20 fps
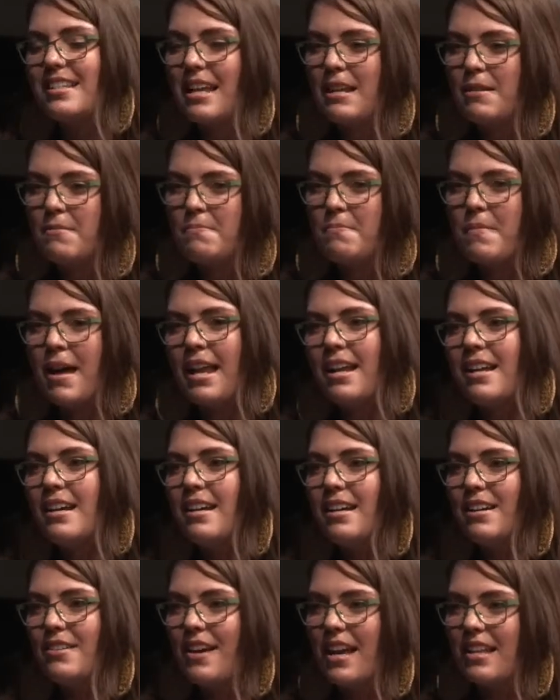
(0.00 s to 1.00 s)
and
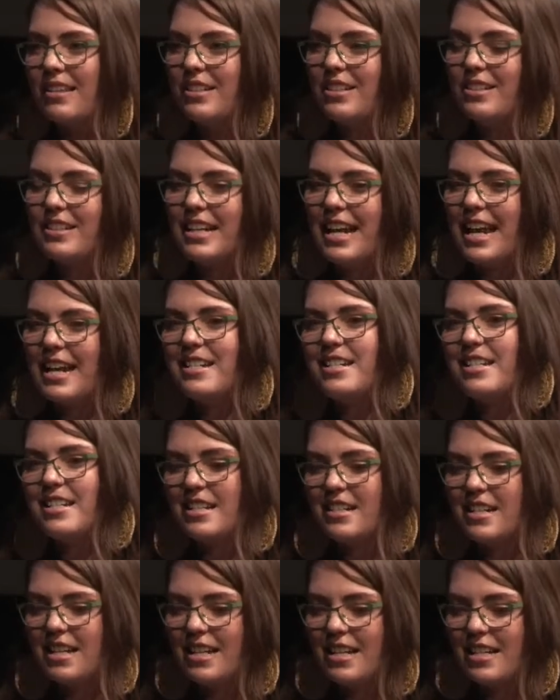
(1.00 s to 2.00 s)
mana around the
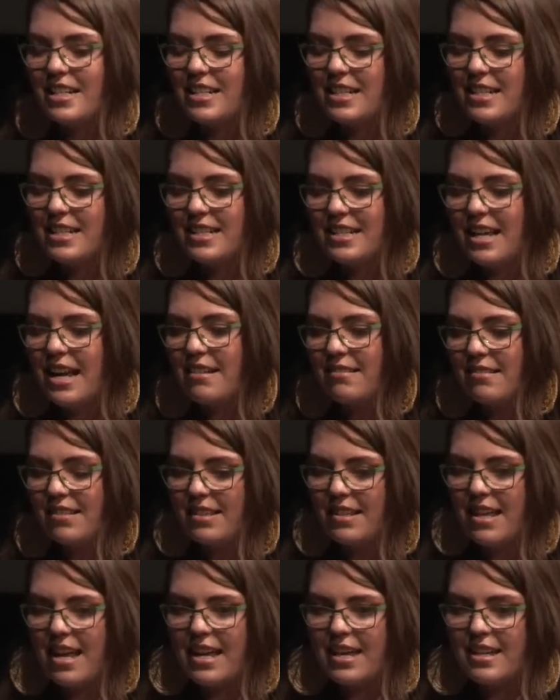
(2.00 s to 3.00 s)
creation, and it just
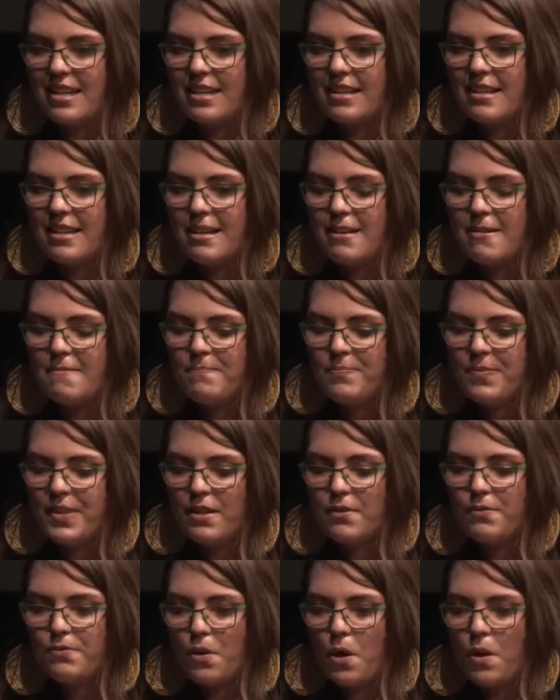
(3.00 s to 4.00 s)
sounds like
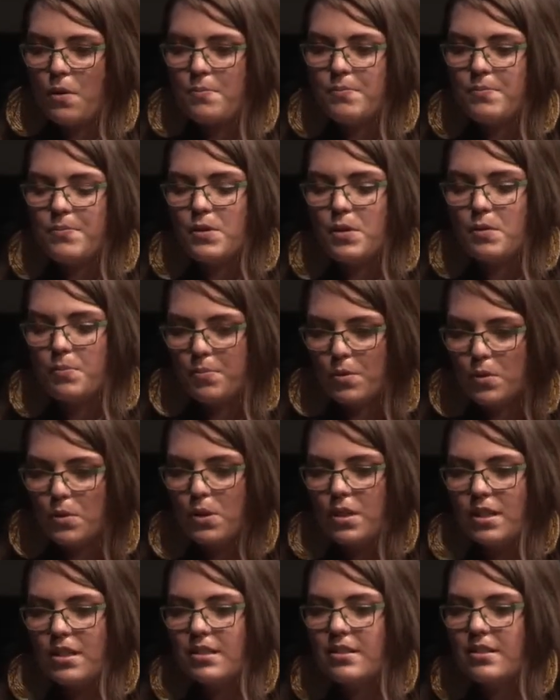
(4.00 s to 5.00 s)
from the
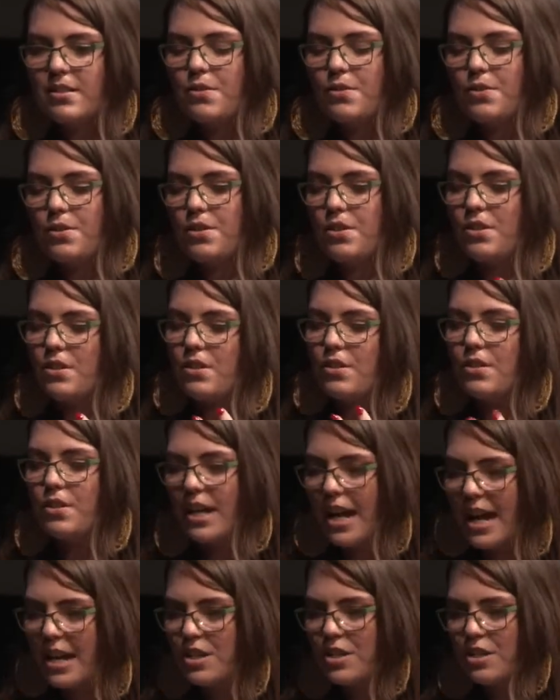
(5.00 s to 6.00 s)
book through to the
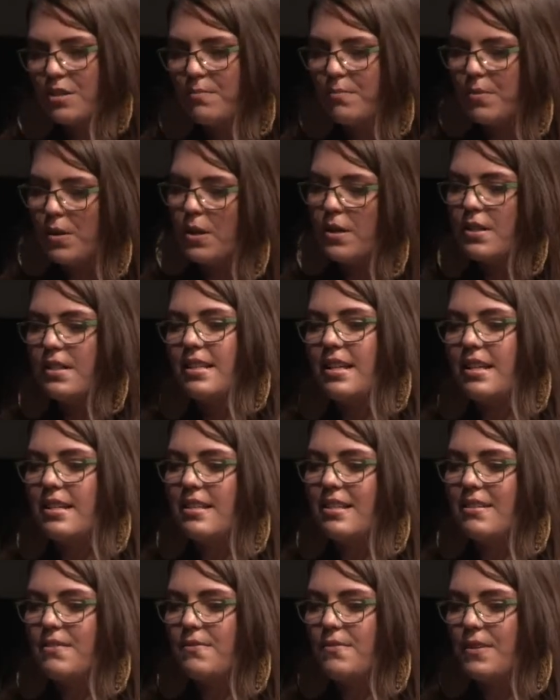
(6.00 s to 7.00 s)
creation
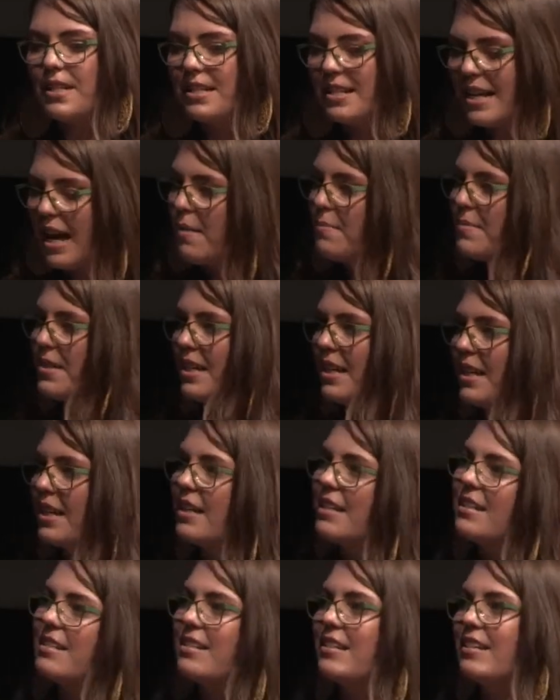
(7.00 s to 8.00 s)
process of adapting
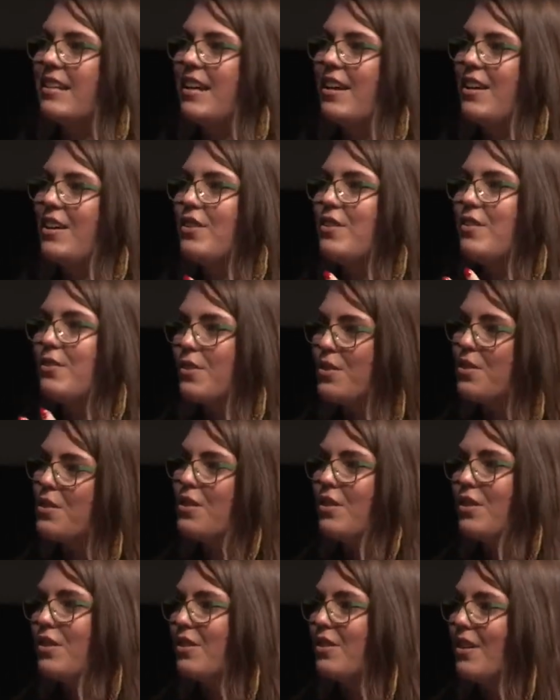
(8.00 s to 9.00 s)
it through
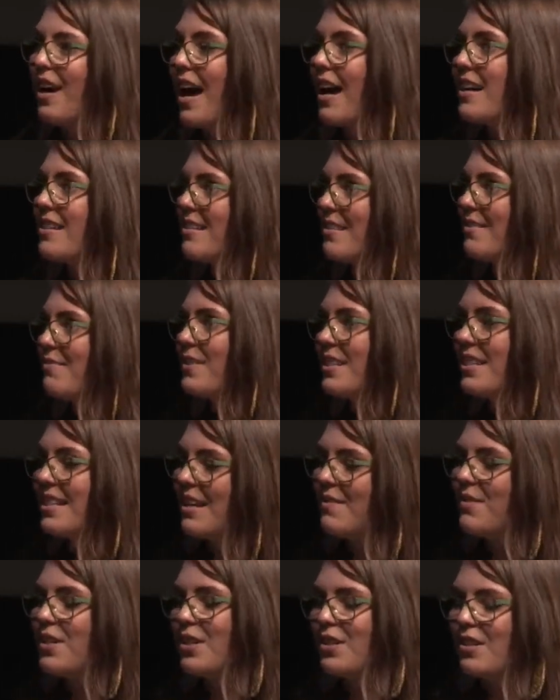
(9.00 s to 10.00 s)
to us
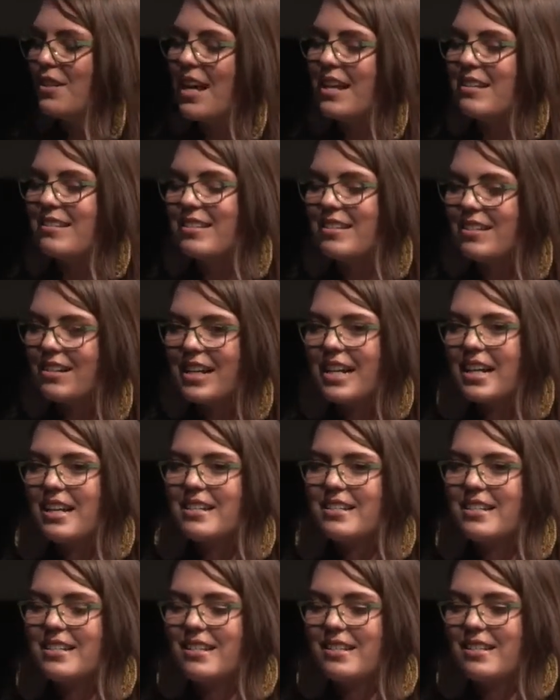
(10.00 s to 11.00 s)
receiving it on our
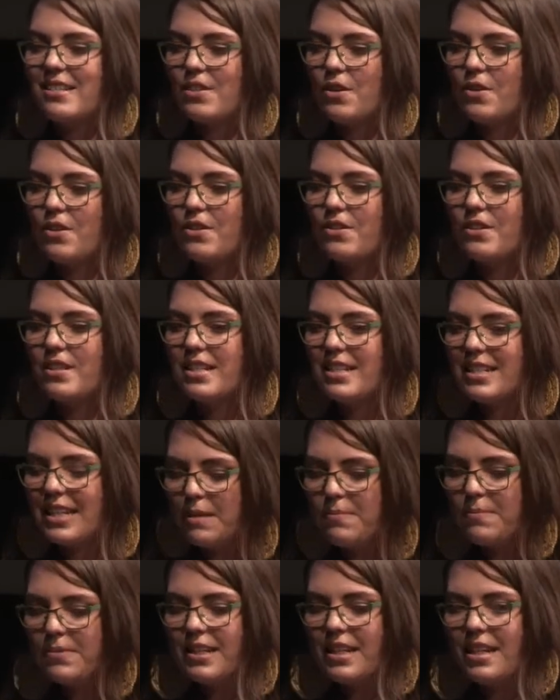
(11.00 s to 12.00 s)
screens, it's so
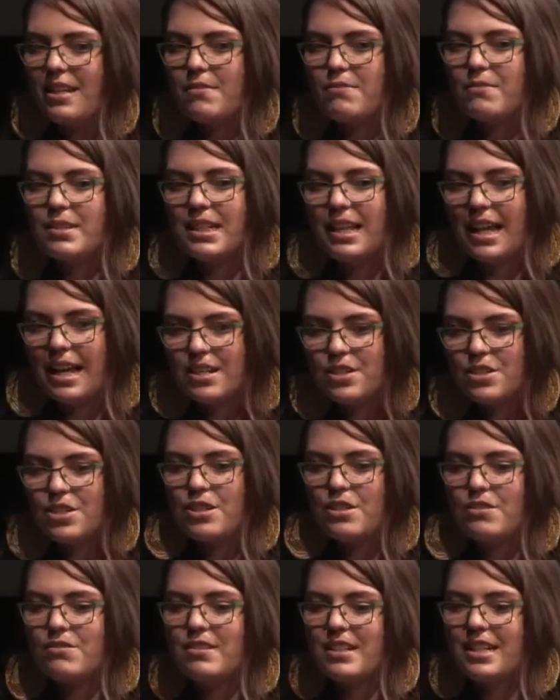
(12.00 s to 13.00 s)
deeply
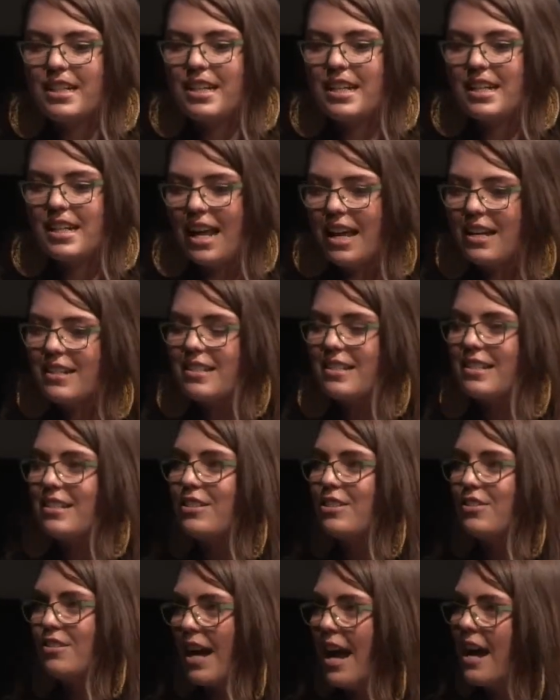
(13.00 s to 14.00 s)
relational and connected
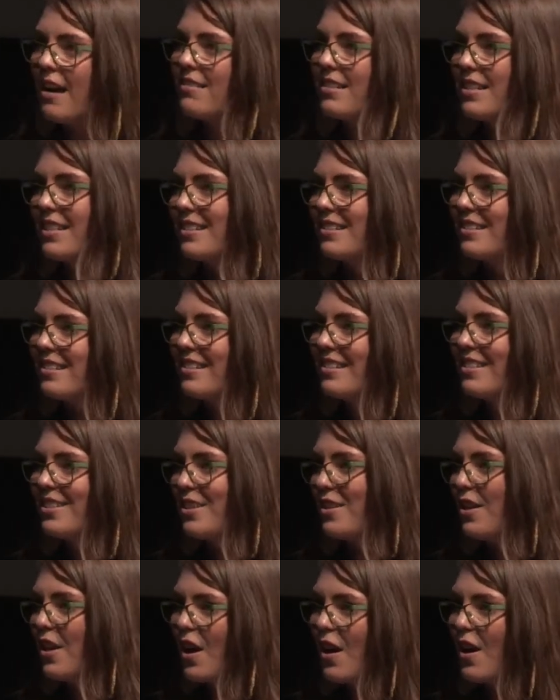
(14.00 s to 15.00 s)
and grounded
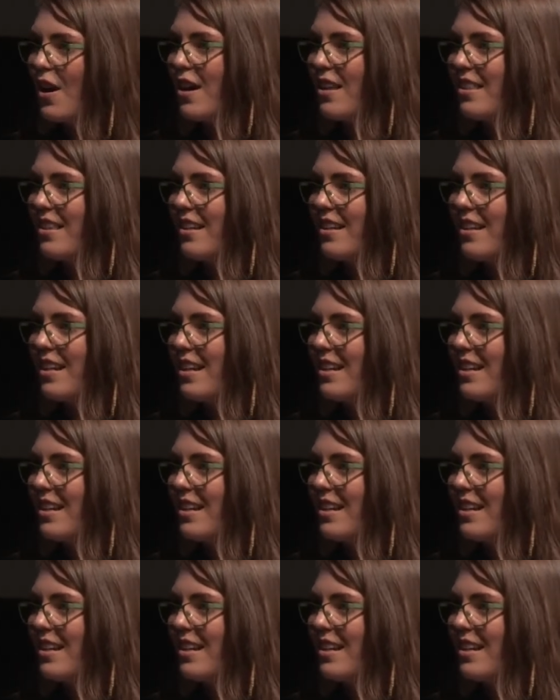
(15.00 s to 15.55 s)
to the earth. And